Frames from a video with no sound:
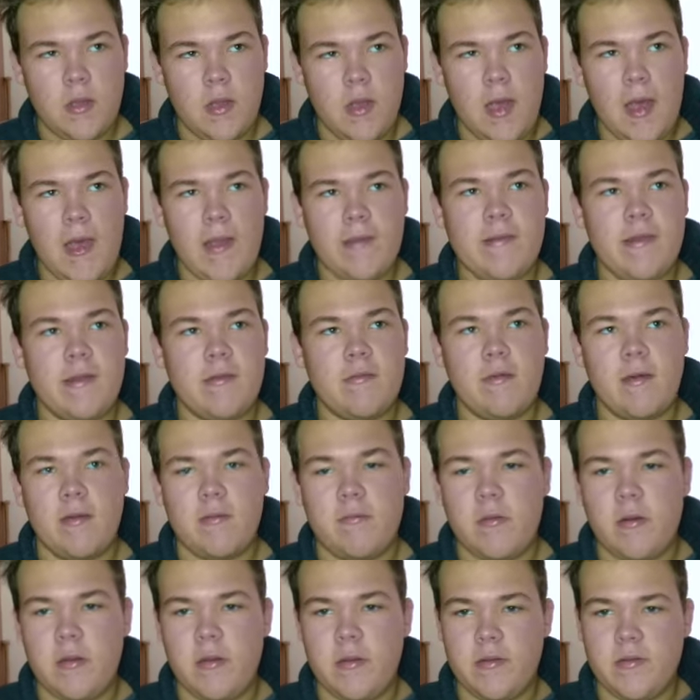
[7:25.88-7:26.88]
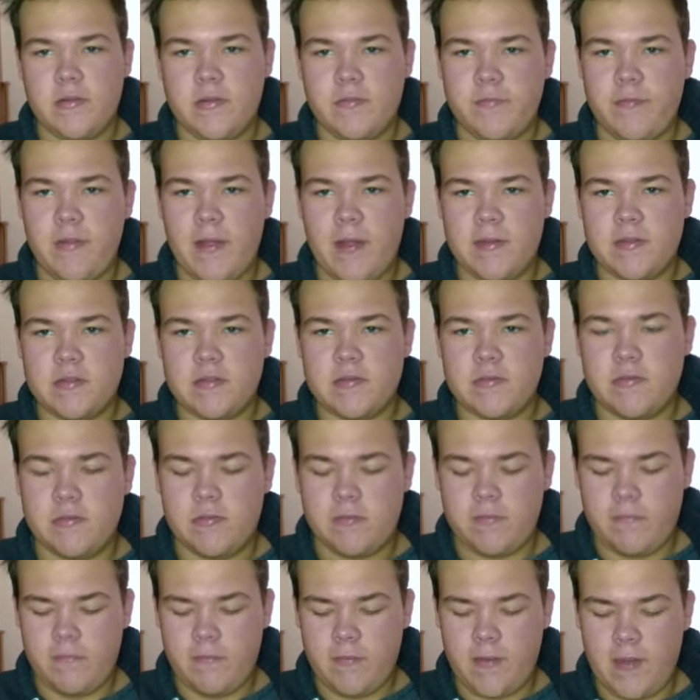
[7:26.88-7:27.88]
I take like one of those flat,
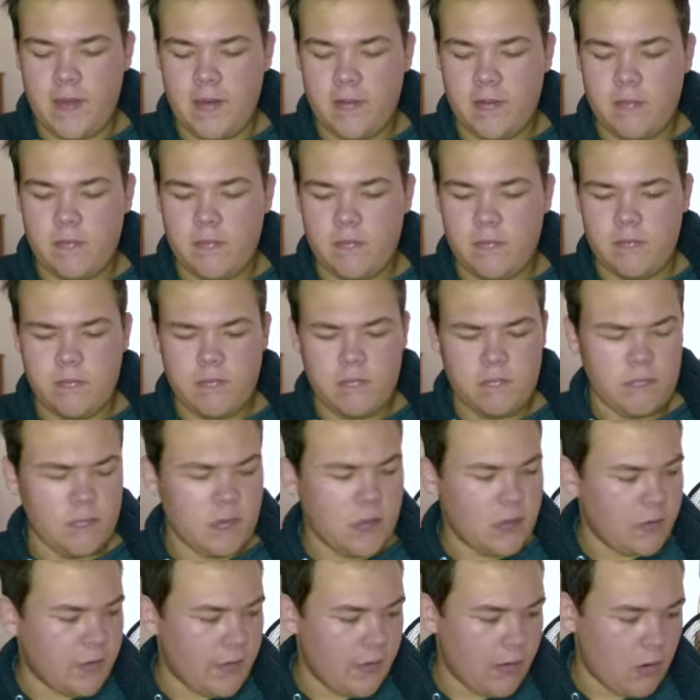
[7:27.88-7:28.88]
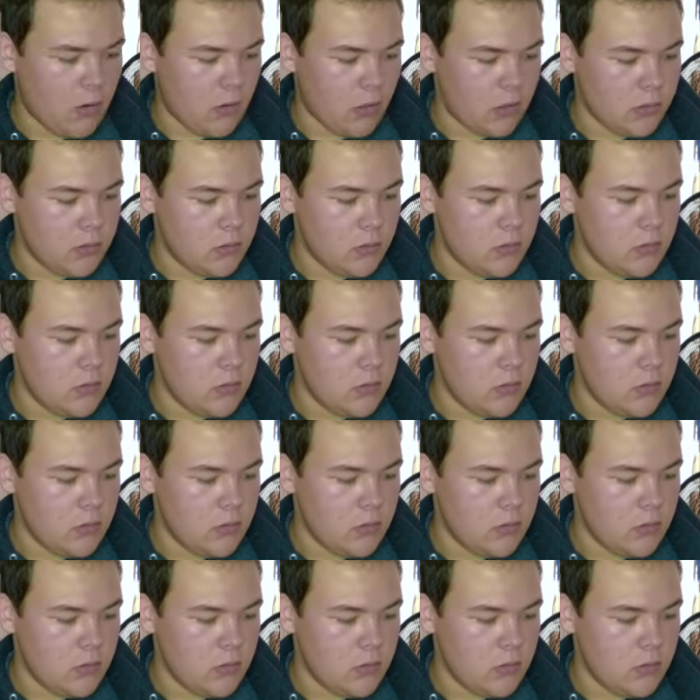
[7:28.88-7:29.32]
flat, what are they called?